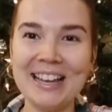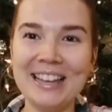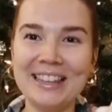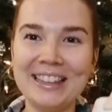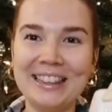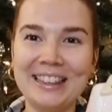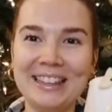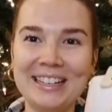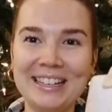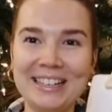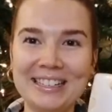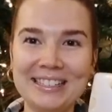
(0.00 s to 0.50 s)

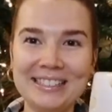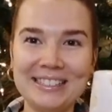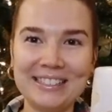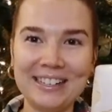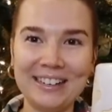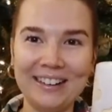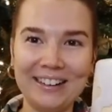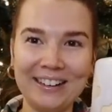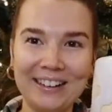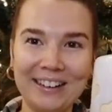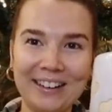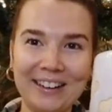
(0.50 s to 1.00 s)
These
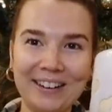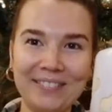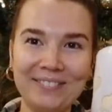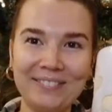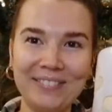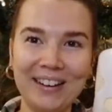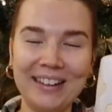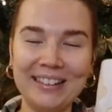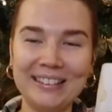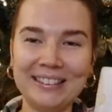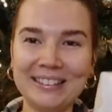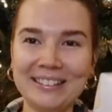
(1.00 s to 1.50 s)
are
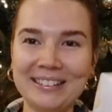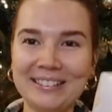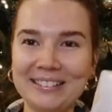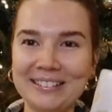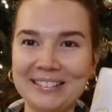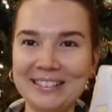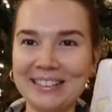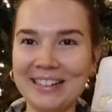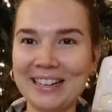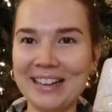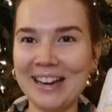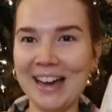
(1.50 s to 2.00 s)
my
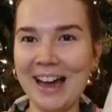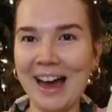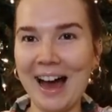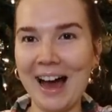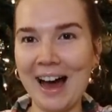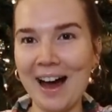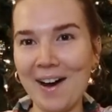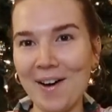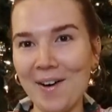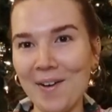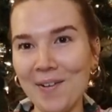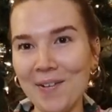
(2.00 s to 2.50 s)
little
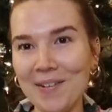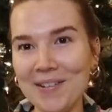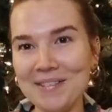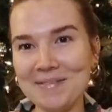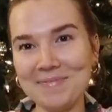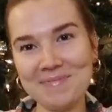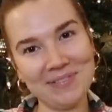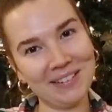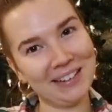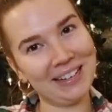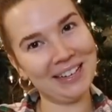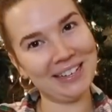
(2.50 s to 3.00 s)
cow
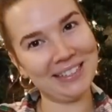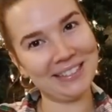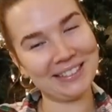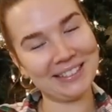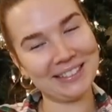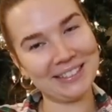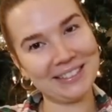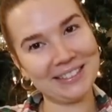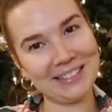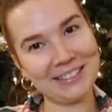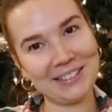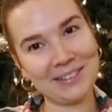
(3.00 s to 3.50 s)

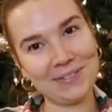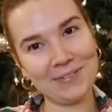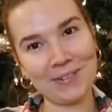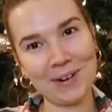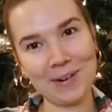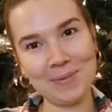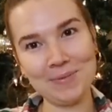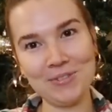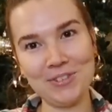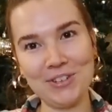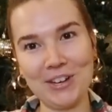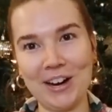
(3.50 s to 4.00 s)
planters
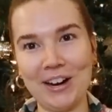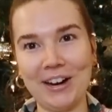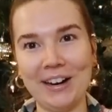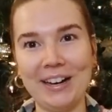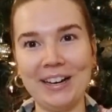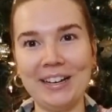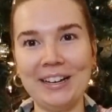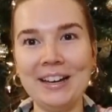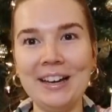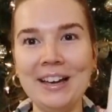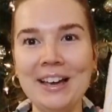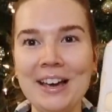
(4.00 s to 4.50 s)
from
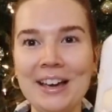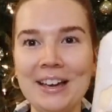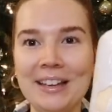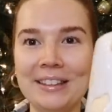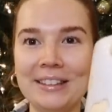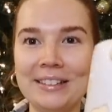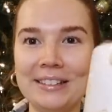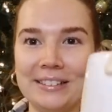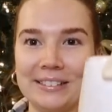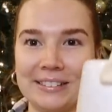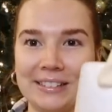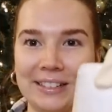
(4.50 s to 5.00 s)
Jared.
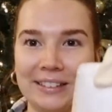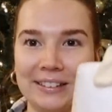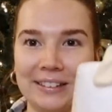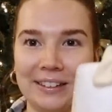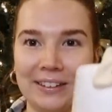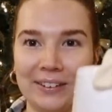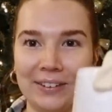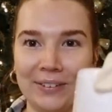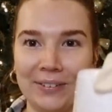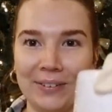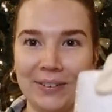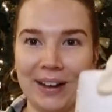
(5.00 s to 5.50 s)
There's a
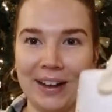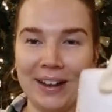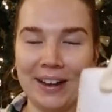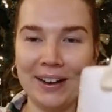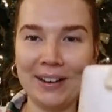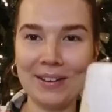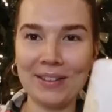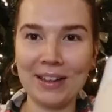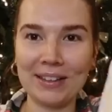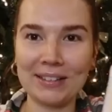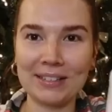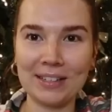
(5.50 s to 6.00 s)
little
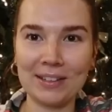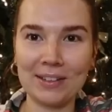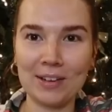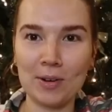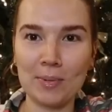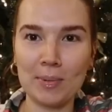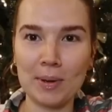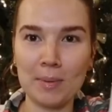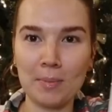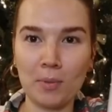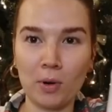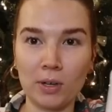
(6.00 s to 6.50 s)
one that's a little
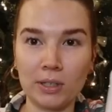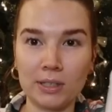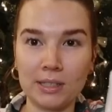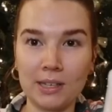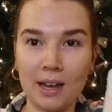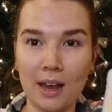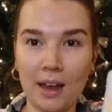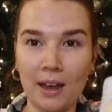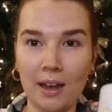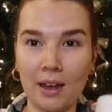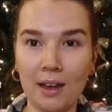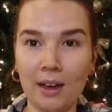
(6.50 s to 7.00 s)
bit more
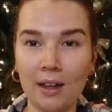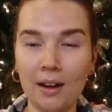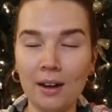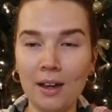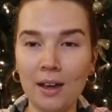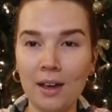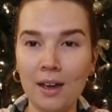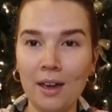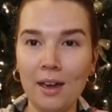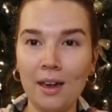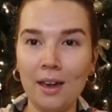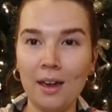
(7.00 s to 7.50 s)

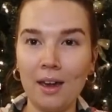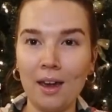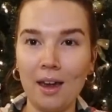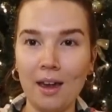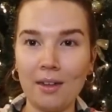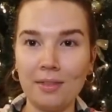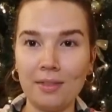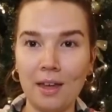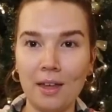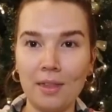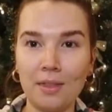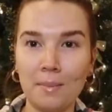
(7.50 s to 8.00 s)
tan,
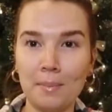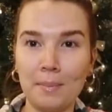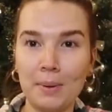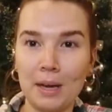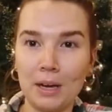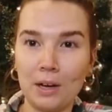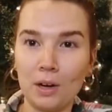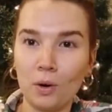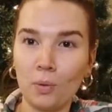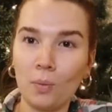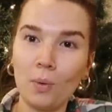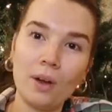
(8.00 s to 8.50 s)
and then the
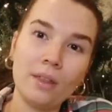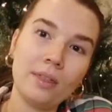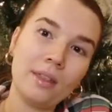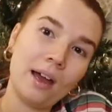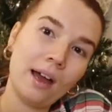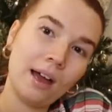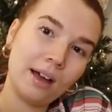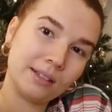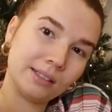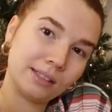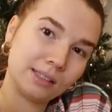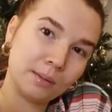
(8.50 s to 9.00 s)
bigger one that
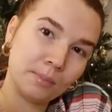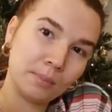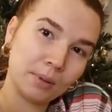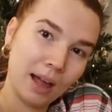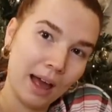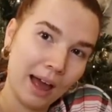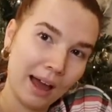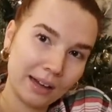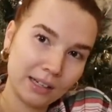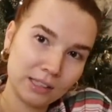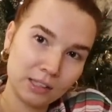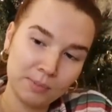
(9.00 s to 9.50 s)
has the
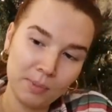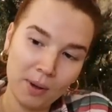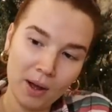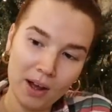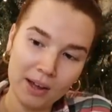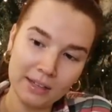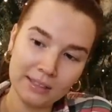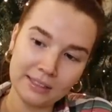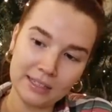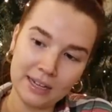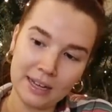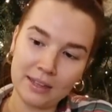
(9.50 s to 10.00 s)
black
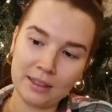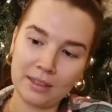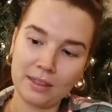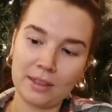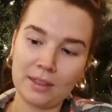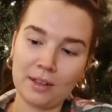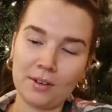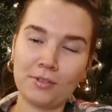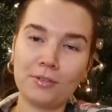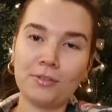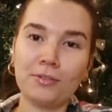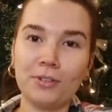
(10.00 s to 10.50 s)
spots, and
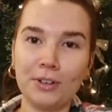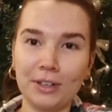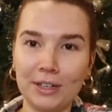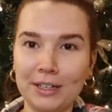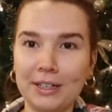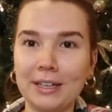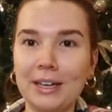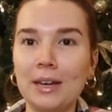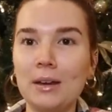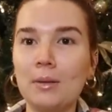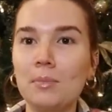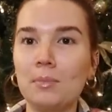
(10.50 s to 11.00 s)
the
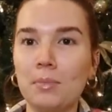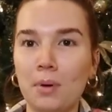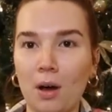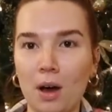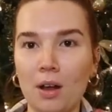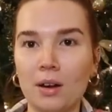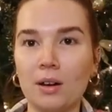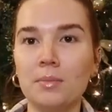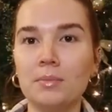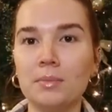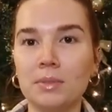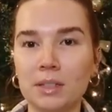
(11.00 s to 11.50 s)
freaking
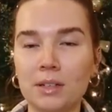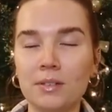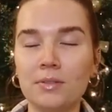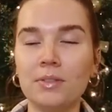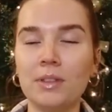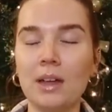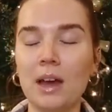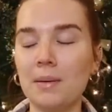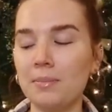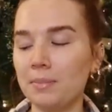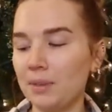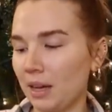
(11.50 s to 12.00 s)
bottoms of
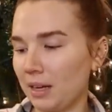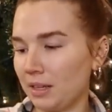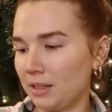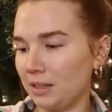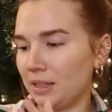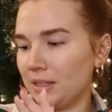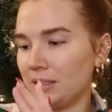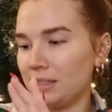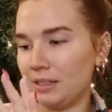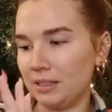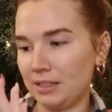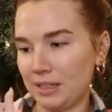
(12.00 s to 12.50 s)
them, like
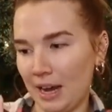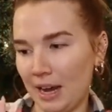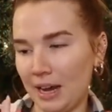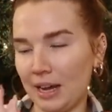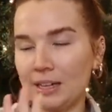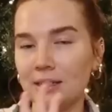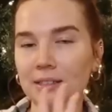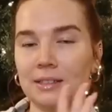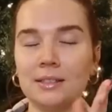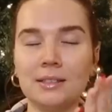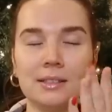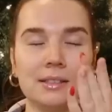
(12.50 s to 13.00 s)
the
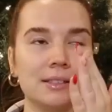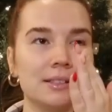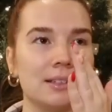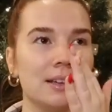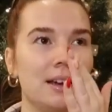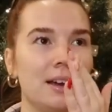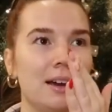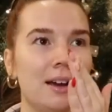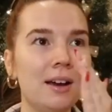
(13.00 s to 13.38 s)
stands,